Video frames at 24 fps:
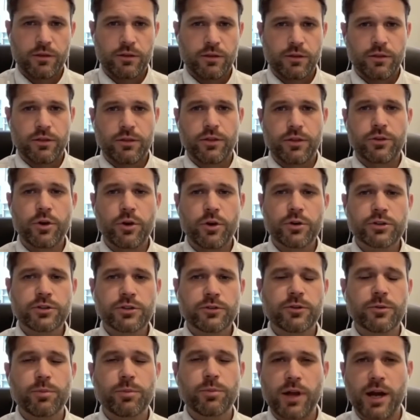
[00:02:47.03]
The Notice
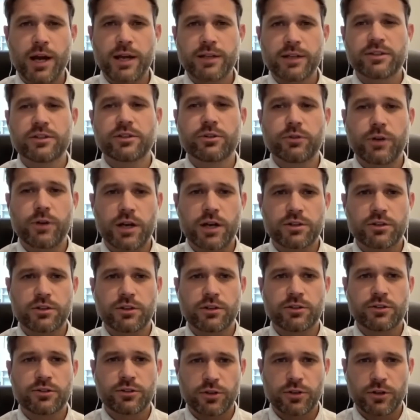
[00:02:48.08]
of Compliance and Direction
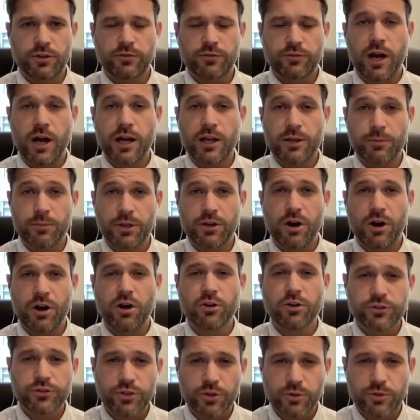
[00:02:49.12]
to Serve document
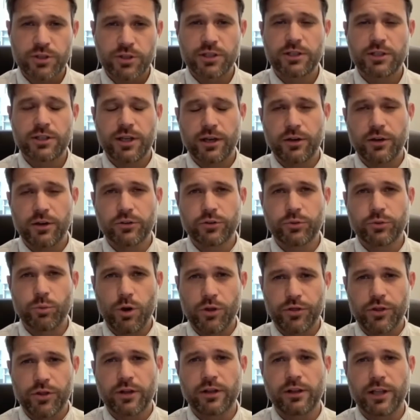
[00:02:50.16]
also details
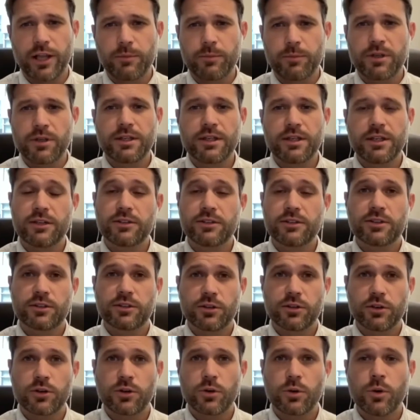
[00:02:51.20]
what the claimant needs to
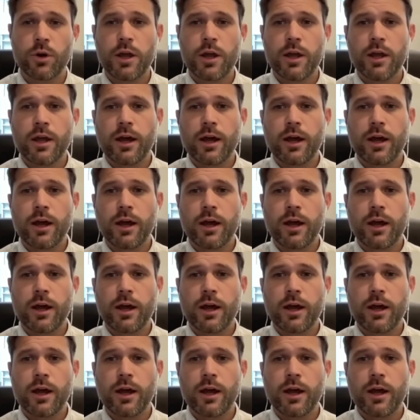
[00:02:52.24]
do